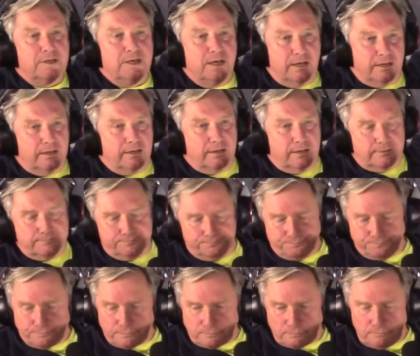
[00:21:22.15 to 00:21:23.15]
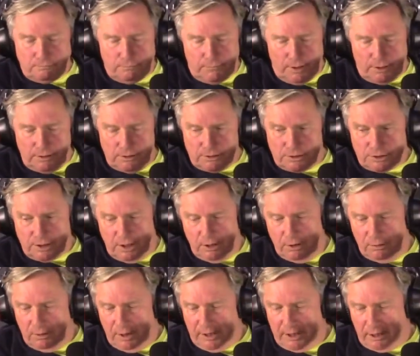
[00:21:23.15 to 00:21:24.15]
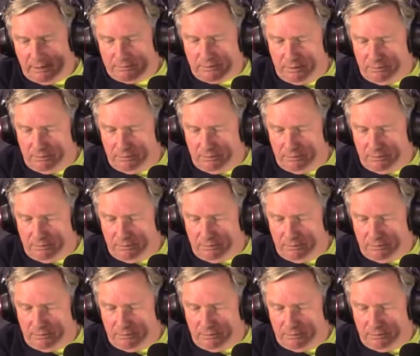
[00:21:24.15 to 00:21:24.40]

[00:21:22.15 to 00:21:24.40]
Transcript: Yeah. So anyhow,